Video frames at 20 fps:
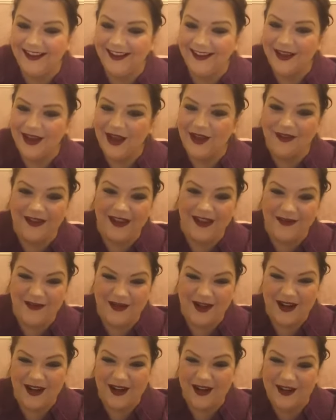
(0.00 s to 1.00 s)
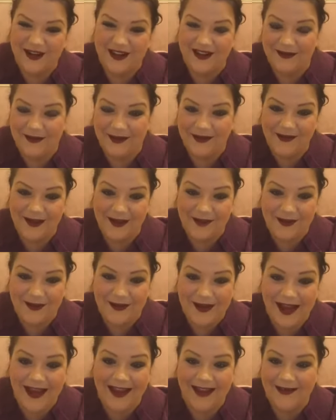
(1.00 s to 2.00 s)
I think everybody knows that my
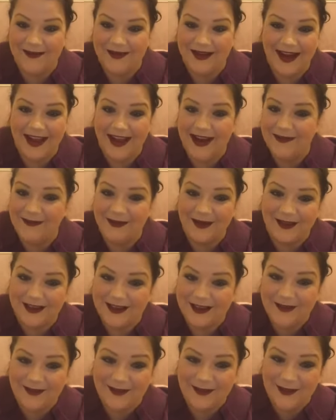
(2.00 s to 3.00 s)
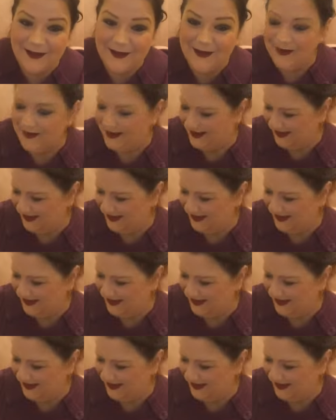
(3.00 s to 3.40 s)
favourite item in any box is food.